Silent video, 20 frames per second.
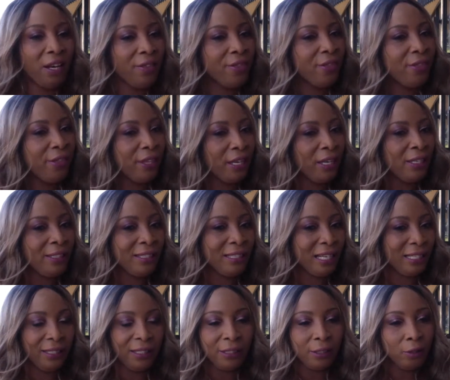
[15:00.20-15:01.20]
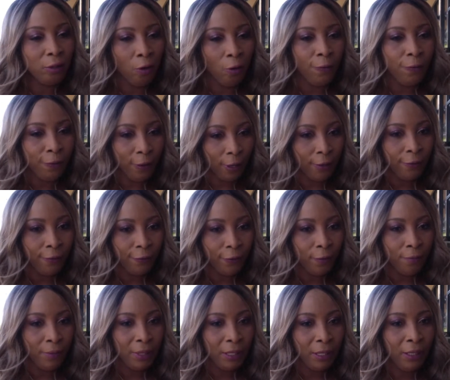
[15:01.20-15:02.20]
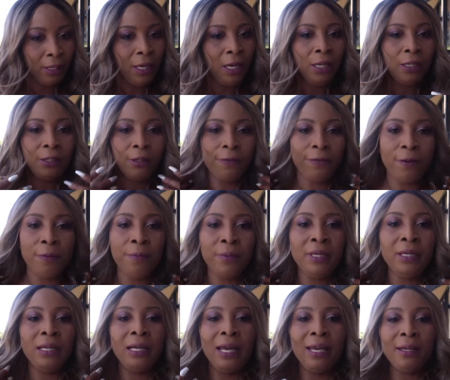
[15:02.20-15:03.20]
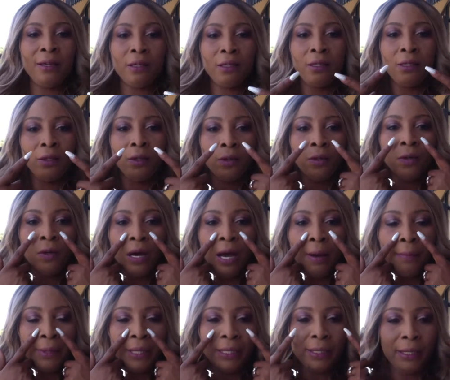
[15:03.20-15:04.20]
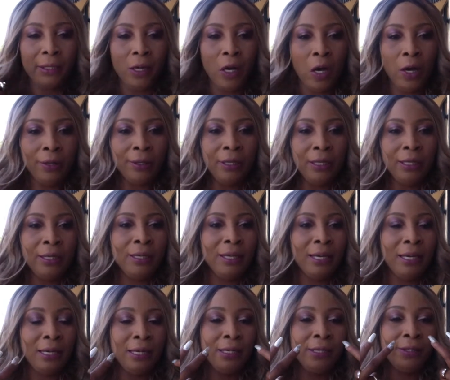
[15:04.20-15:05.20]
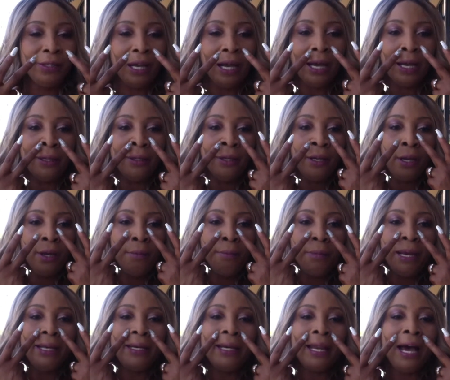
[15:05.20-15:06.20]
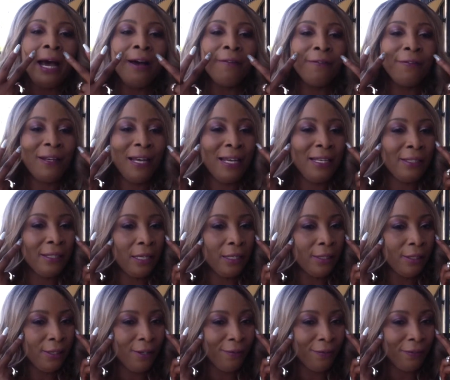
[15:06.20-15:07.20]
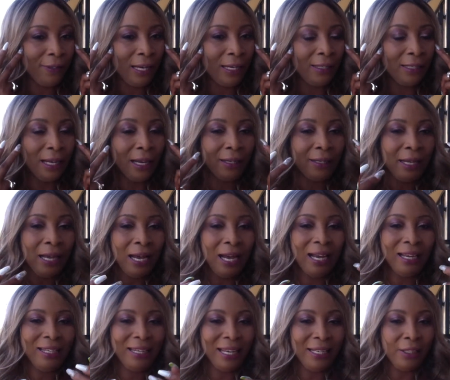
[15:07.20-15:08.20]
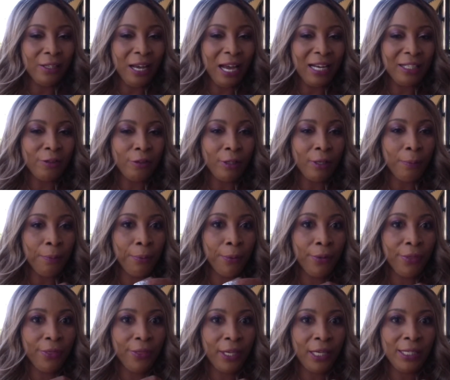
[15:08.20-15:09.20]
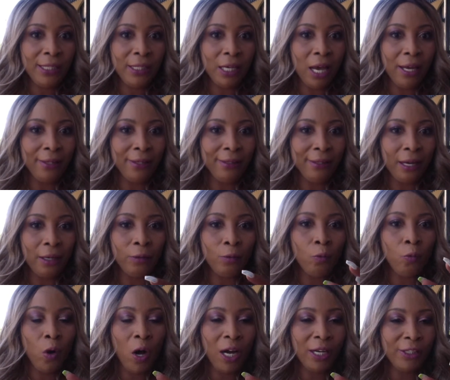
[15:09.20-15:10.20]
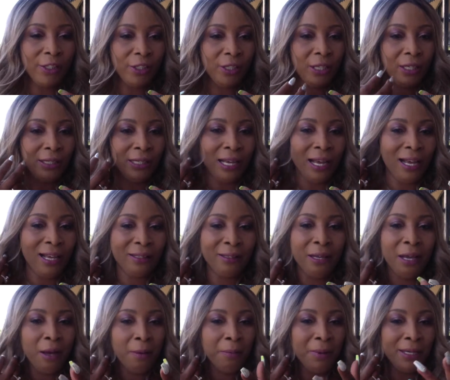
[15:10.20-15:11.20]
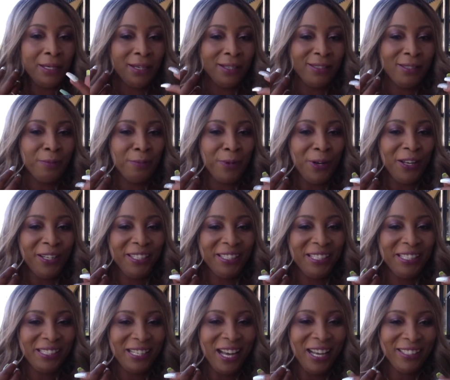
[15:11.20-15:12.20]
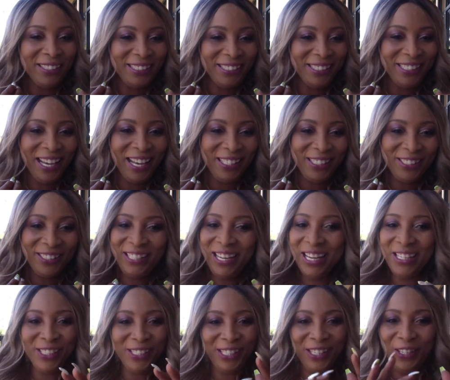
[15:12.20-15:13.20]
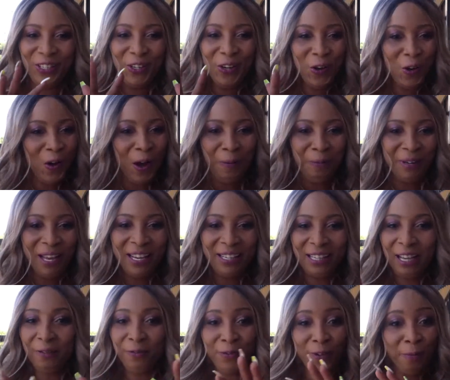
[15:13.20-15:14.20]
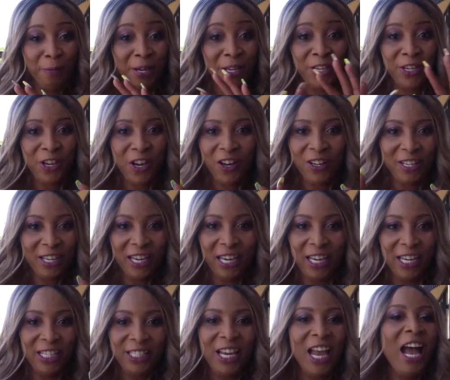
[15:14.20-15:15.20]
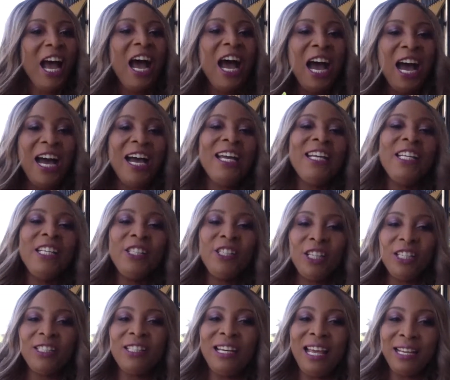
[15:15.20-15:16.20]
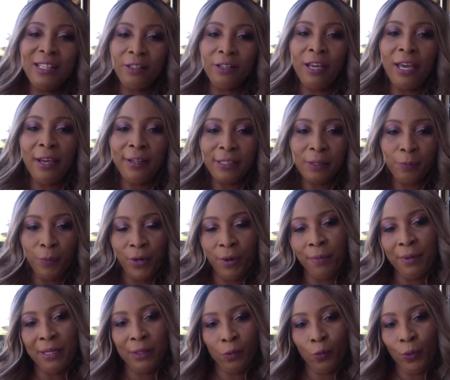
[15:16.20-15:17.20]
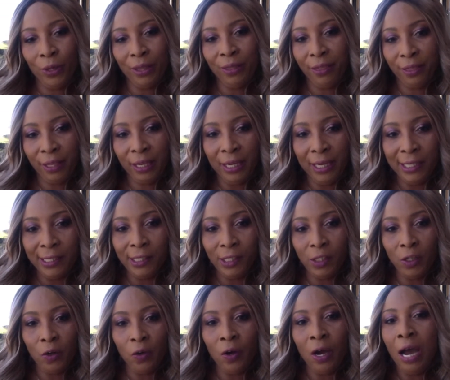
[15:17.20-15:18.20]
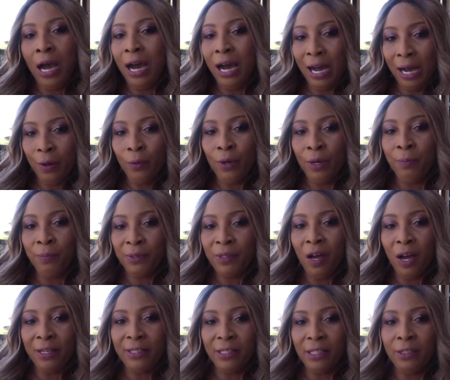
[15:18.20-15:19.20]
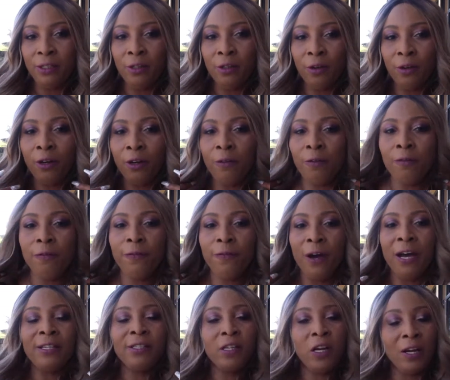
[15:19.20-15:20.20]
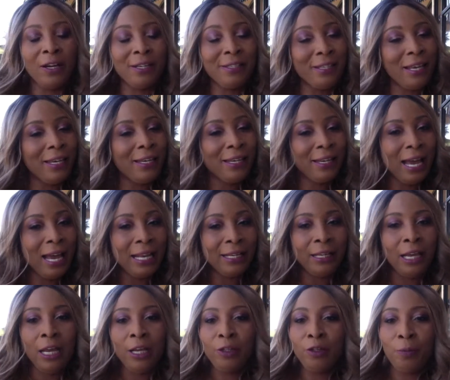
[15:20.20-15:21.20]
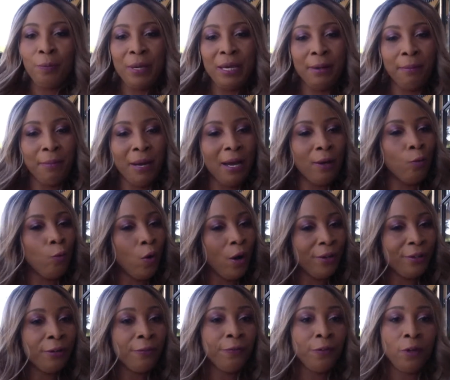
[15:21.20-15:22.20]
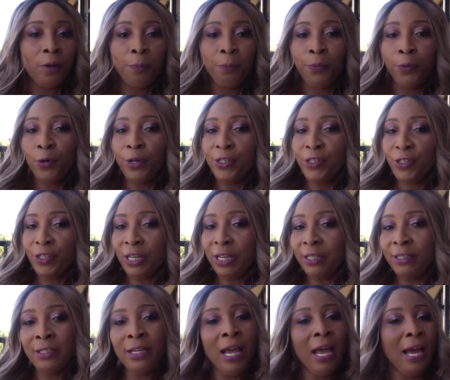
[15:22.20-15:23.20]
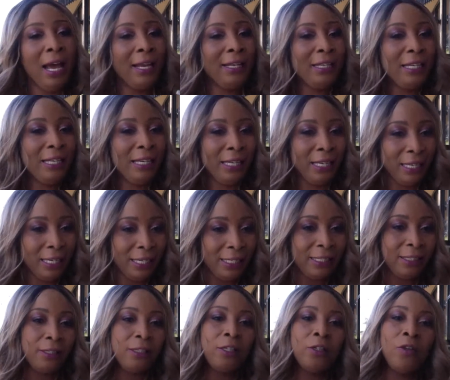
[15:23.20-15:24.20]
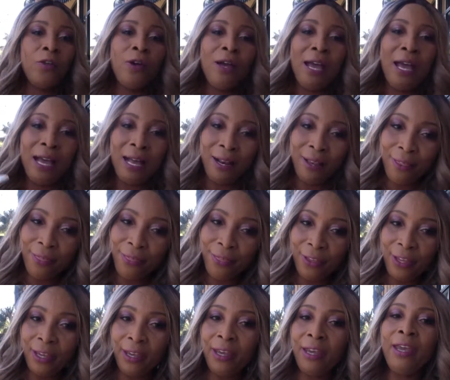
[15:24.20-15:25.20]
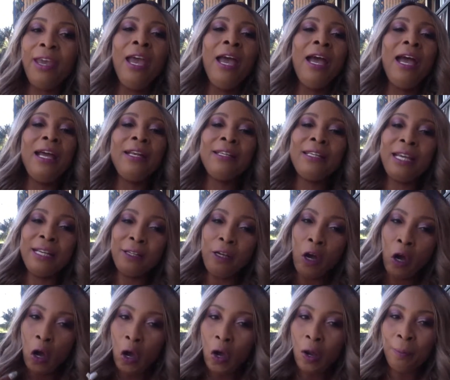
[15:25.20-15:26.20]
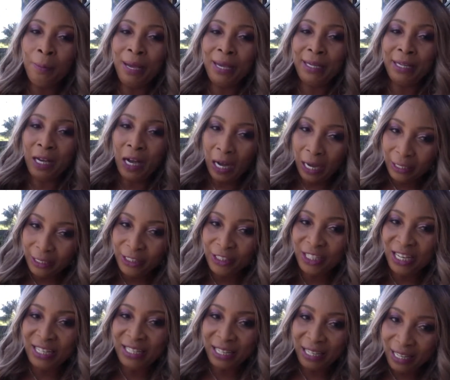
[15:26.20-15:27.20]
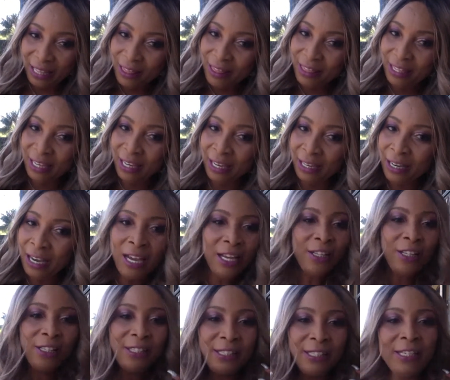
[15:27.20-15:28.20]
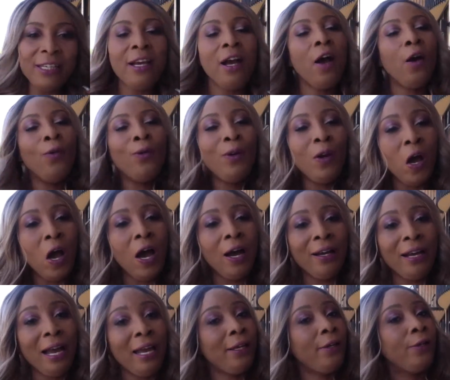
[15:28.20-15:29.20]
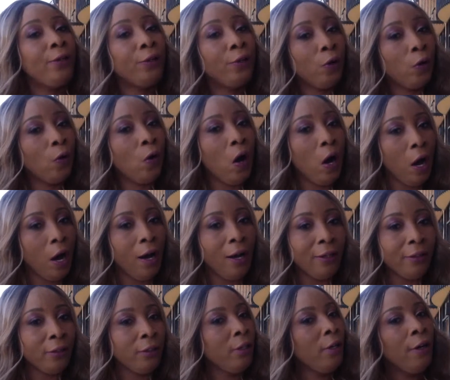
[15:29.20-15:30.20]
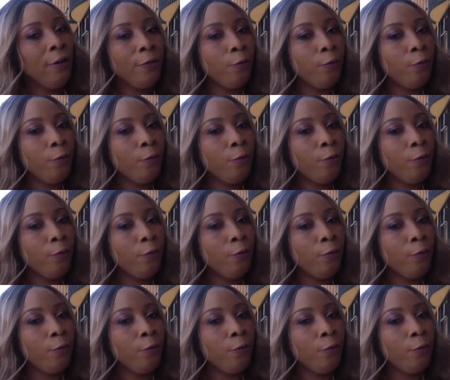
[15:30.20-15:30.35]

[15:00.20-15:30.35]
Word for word: done things because it's no fun for me. So for me, like, you know, I'm getting on in age and my laugh lines and stuff like that. I like to actually put things on it and watch it. And my cousin Pauline is on the chat today. She know I'm like that from a young age. I just like to experiment with things. So I will continue as long as I can to make my wonderful portion and eat, you know, healthy and get all my collagen intake to see how long I could go on